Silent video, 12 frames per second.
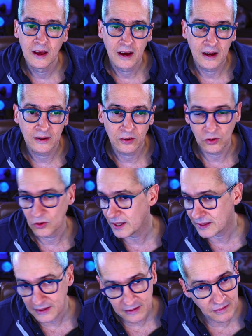Uh, so you
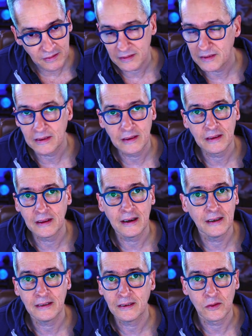can
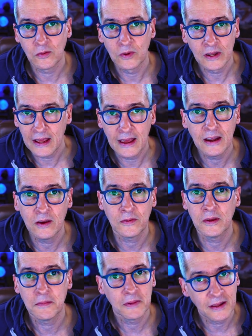start with any of
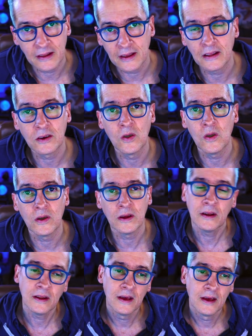them and then get going.